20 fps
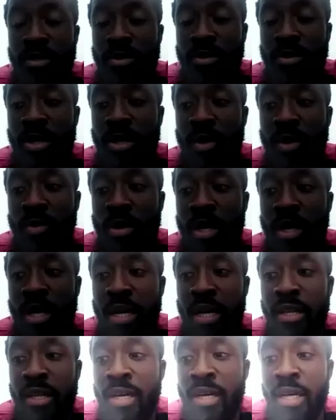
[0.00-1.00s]
You can you
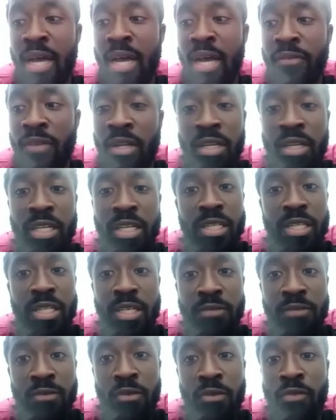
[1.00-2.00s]
can you can have clinic
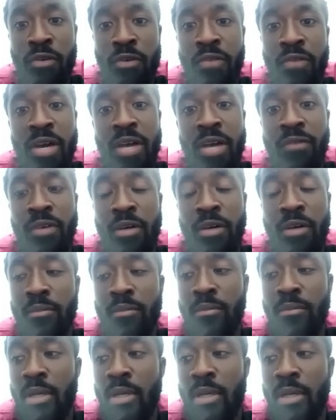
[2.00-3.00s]
days for four, five
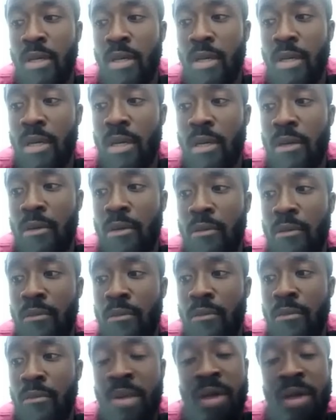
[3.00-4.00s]
um,
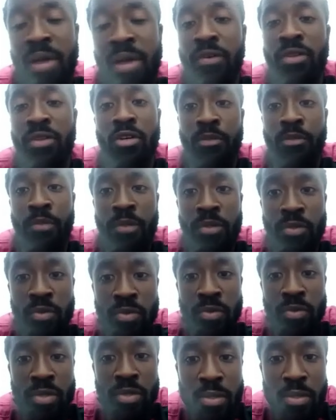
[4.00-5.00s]
um private hospitals